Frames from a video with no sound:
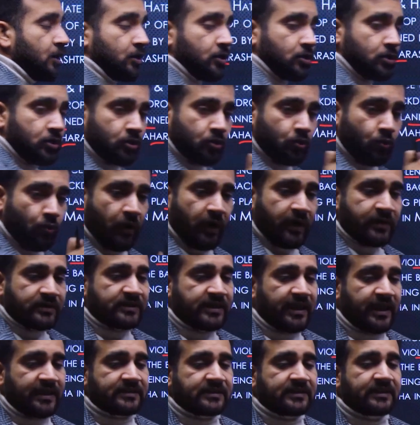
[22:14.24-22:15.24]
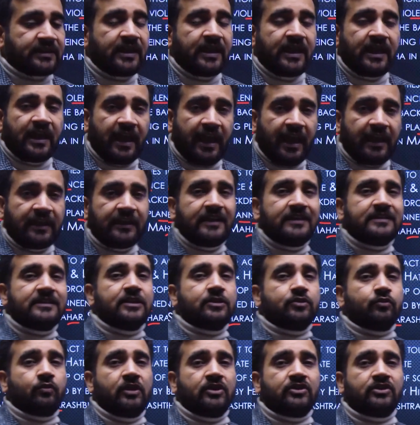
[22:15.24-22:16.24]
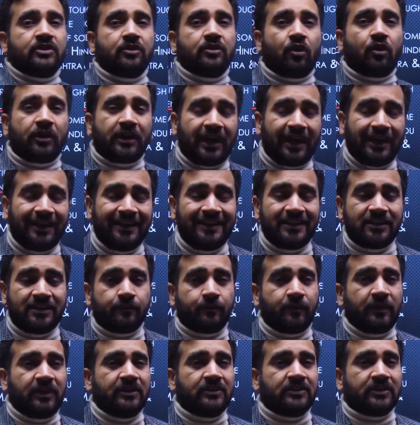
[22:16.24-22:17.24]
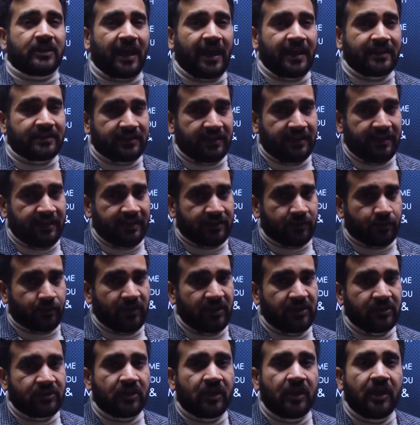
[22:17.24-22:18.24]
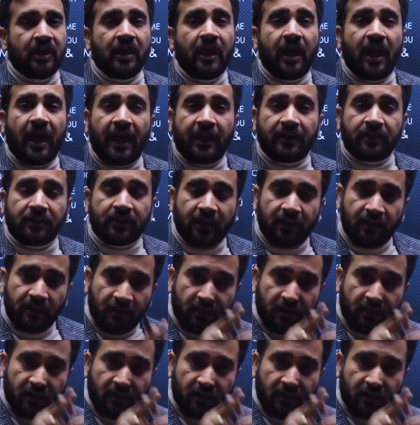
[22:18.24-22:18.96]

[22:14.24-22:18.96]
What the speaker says: to assess any situation or any speech as hate speech, and then